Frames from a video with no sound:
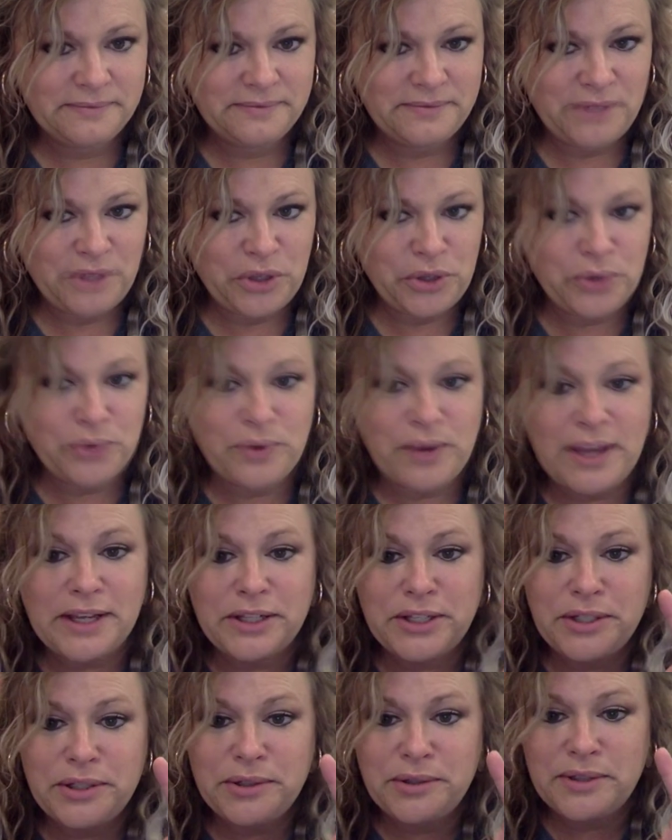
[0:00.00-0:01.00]
You're
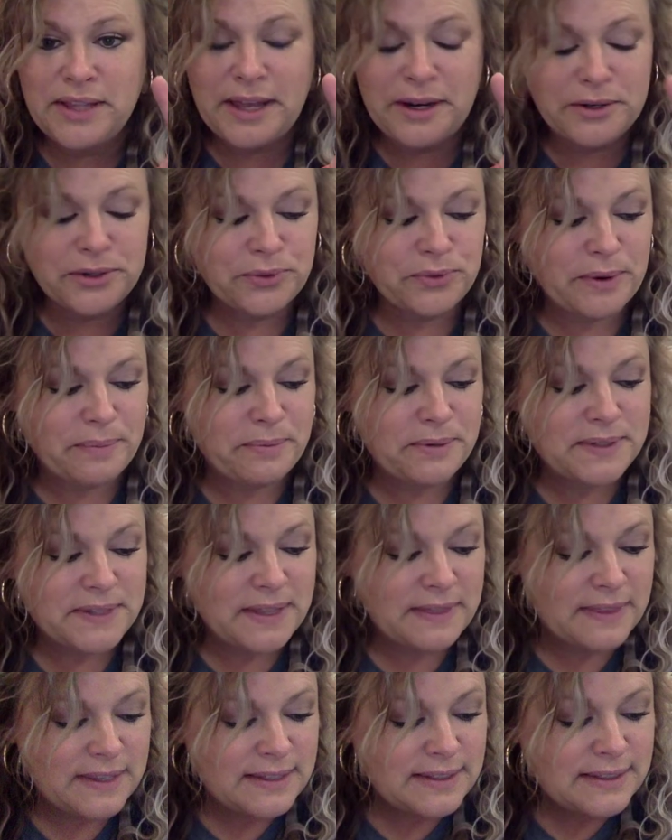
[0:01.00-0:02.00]
right. 2 letters
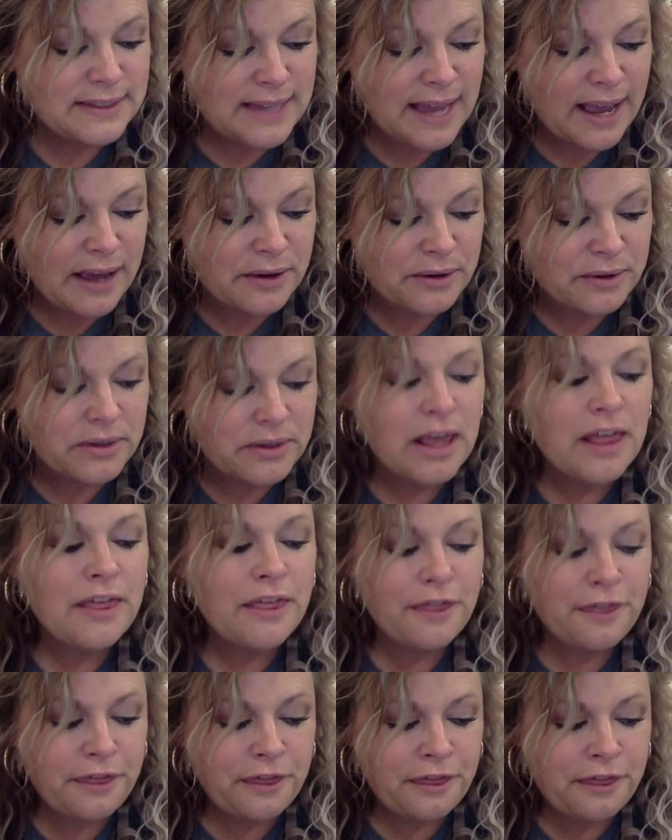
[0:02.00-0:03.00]
represent this sound.
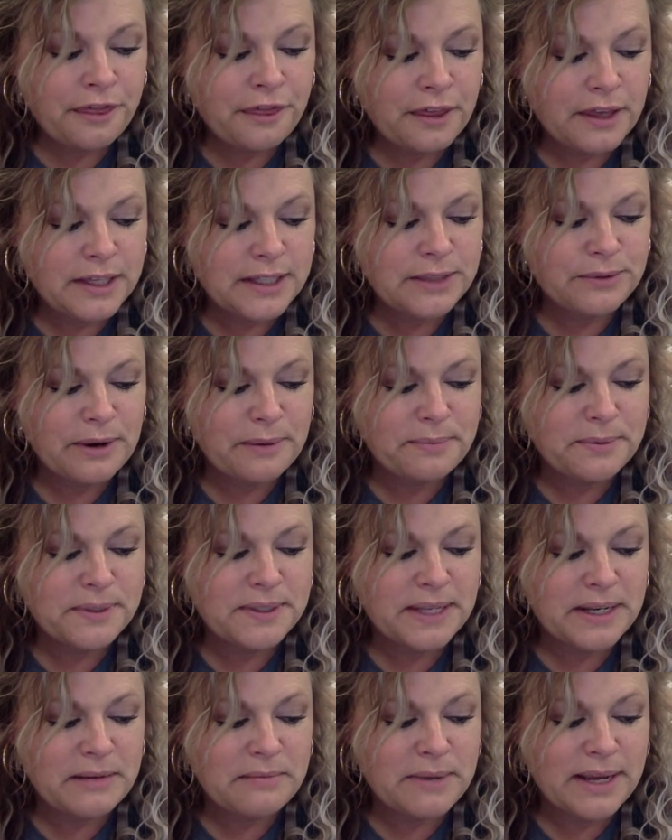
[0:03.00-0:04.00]
F is
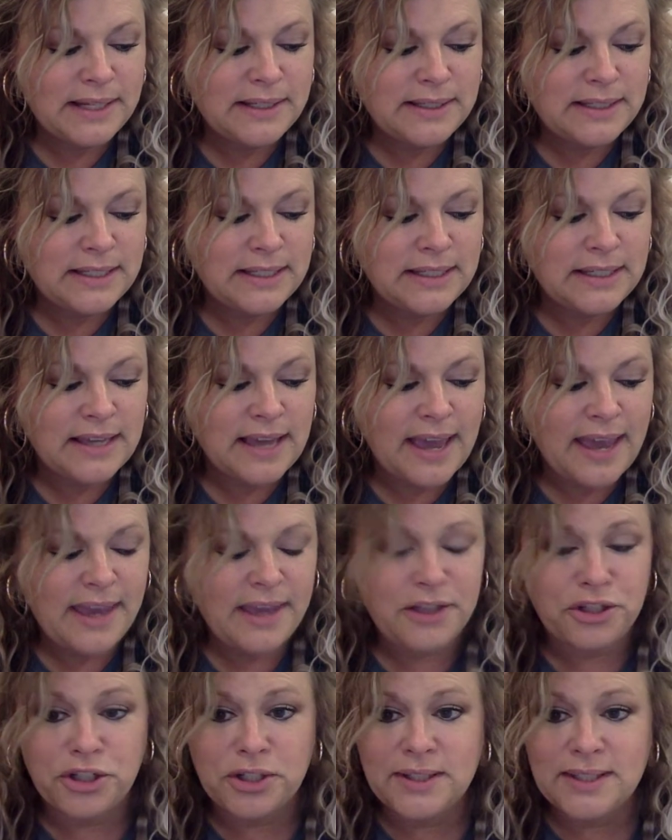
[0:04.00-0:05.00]
represented by
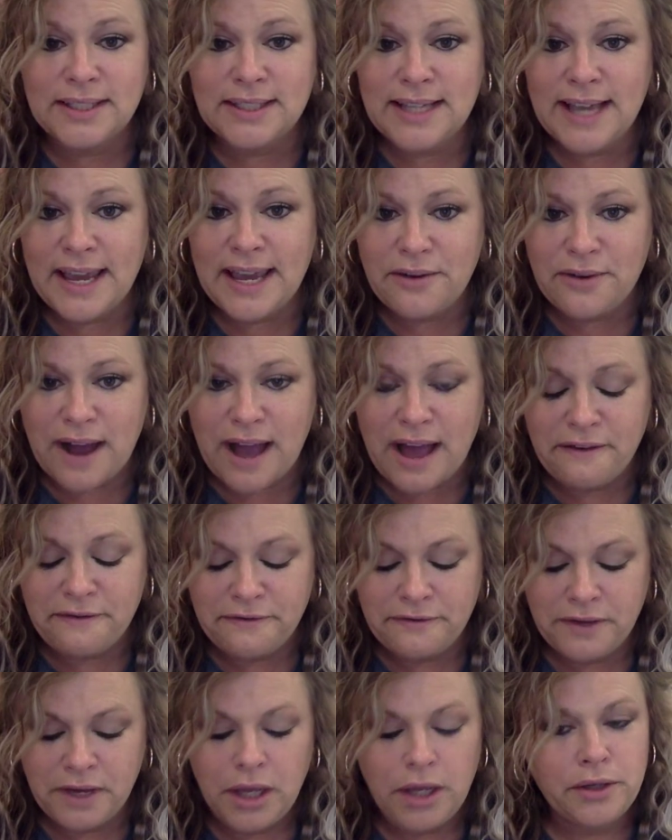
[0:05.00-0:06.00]
TH. It's a digraph.